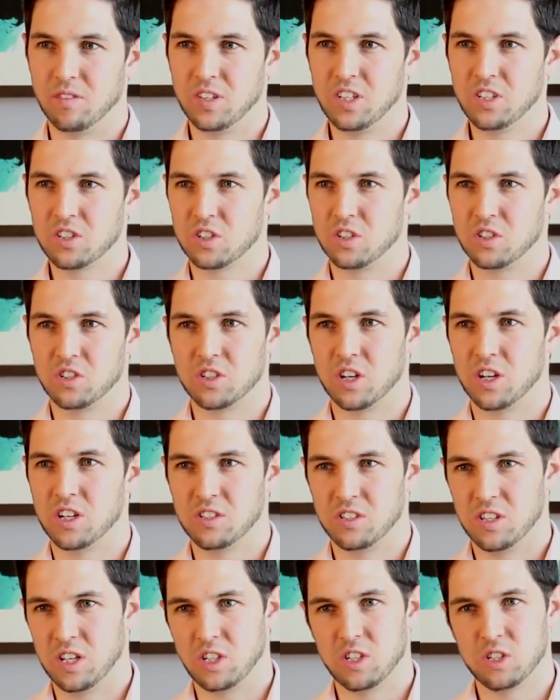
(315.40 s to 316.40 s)
these
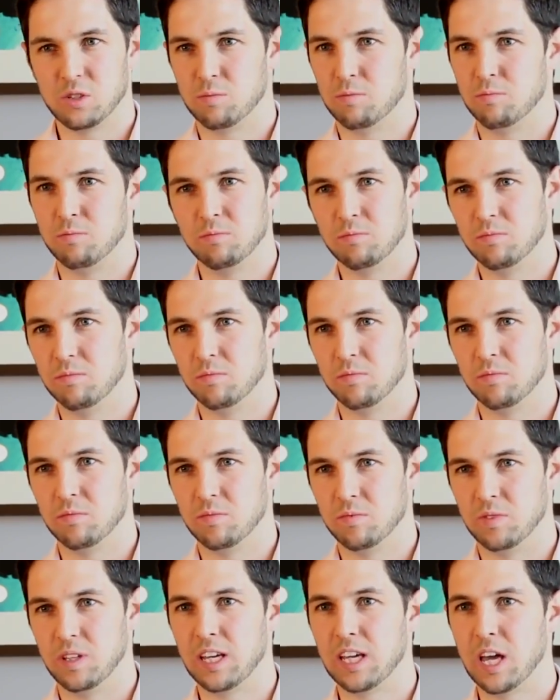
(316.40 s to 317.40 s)
concerns,
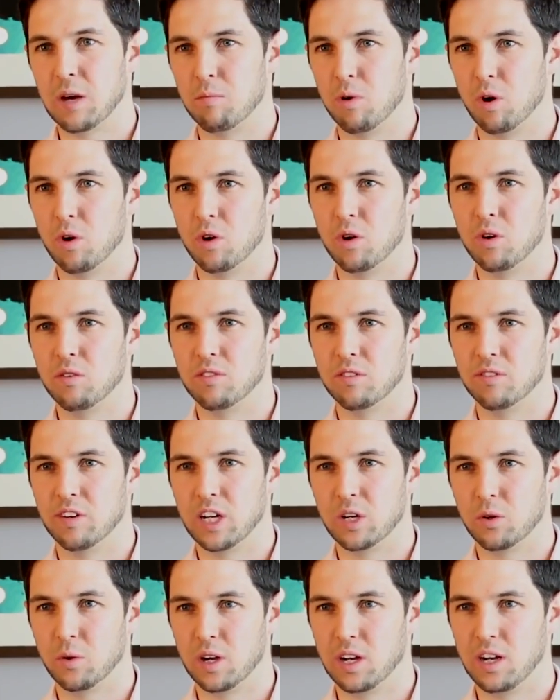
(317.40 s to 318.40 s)
they get blown over
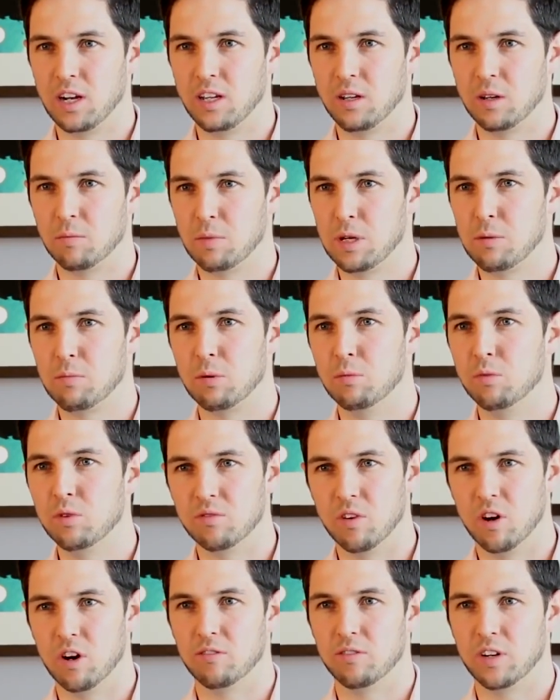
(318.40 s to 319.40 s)
very quickly and people
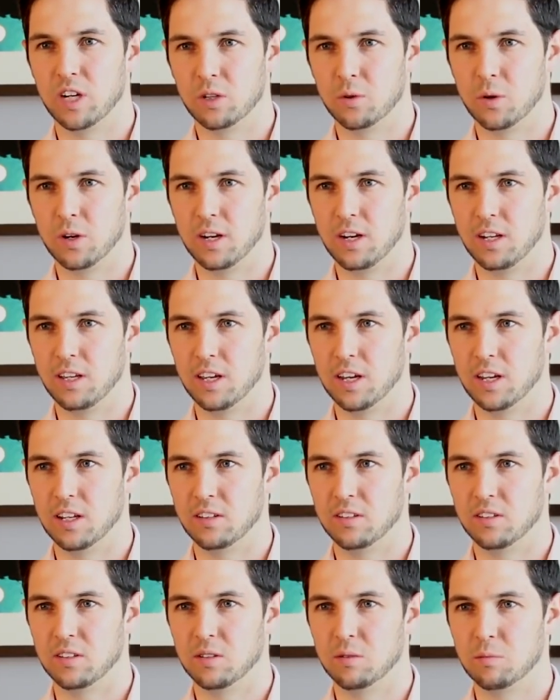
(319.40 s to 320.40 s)
move on very quickly,
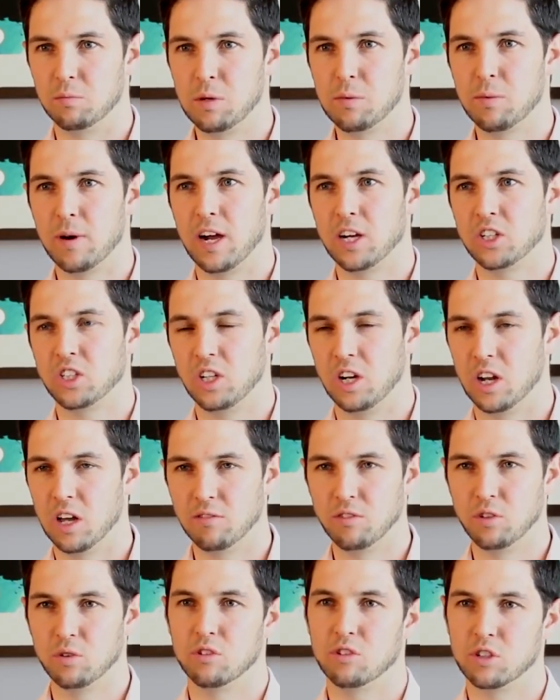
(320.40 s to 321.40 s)
and people actually
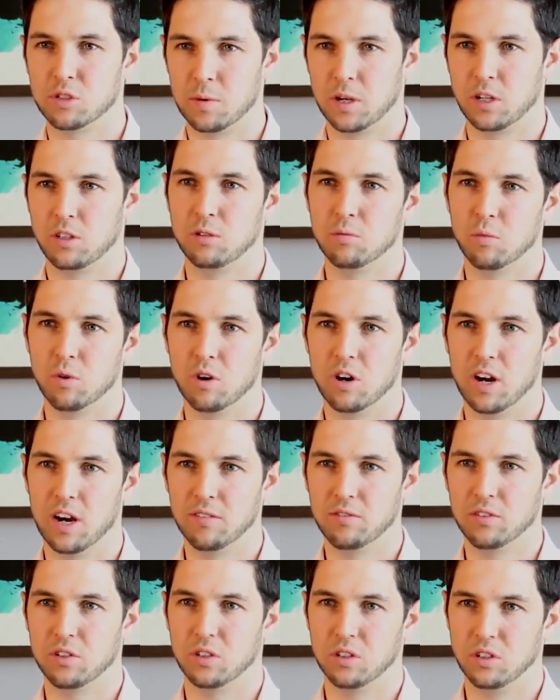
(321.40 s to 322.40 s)
love you and respect you more
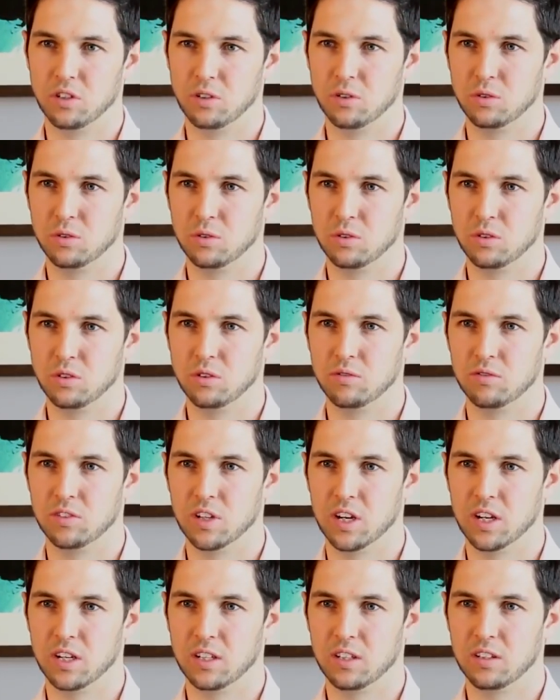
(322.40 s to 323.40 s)
after you've
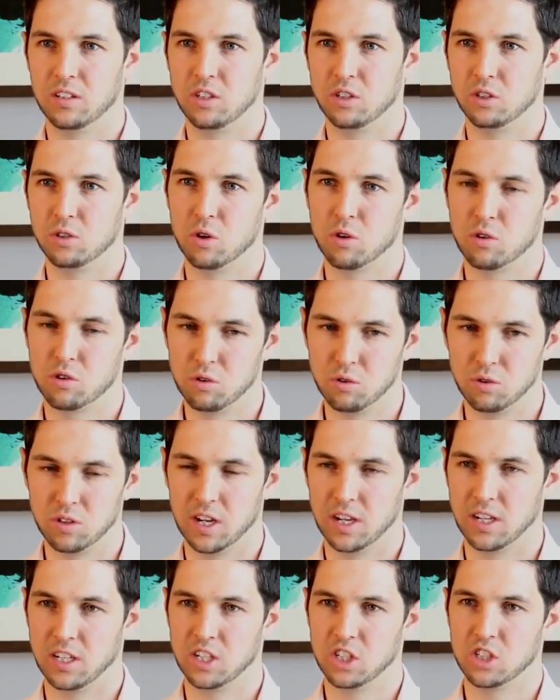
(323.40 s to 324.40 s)
done it and you go through
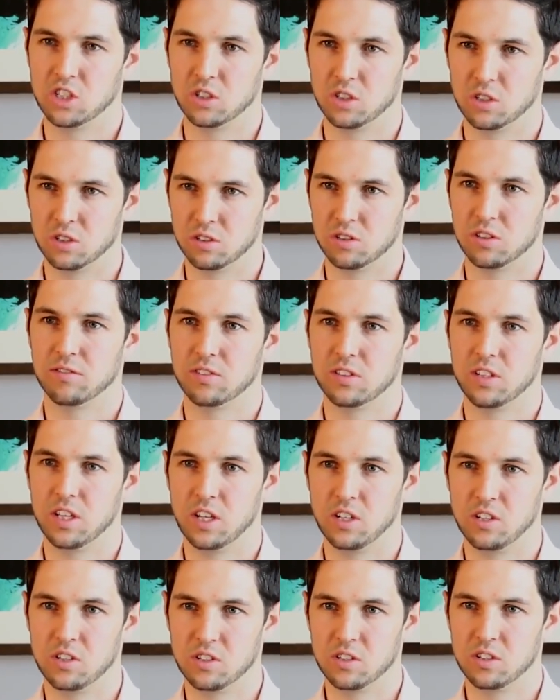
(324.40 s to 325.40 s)
that initial tough
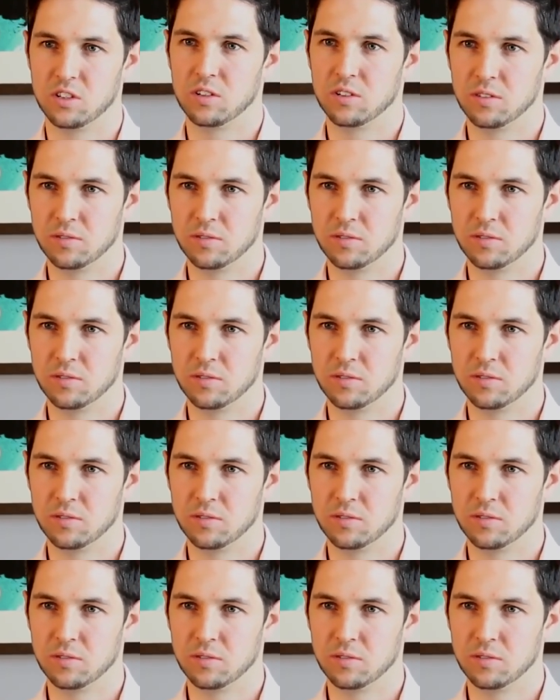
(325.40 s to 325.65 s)
stage.